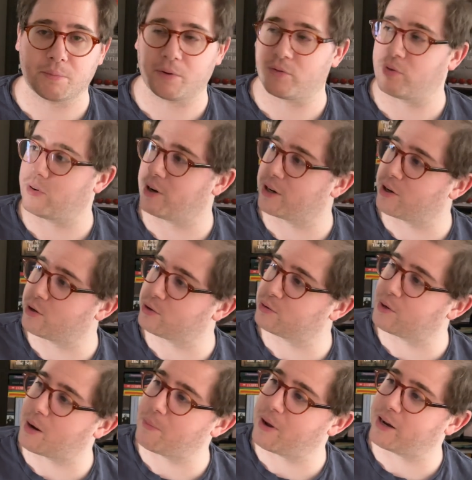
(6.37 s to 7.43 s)
before it goes
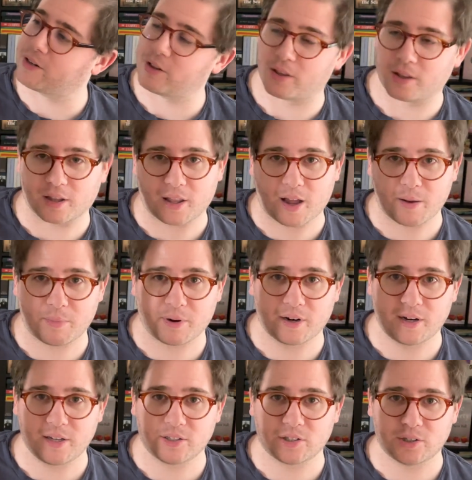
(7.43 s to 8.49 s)
right back to the
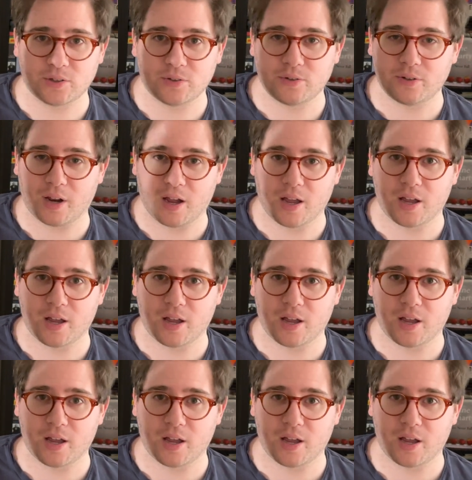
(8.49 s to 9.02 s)
library soon,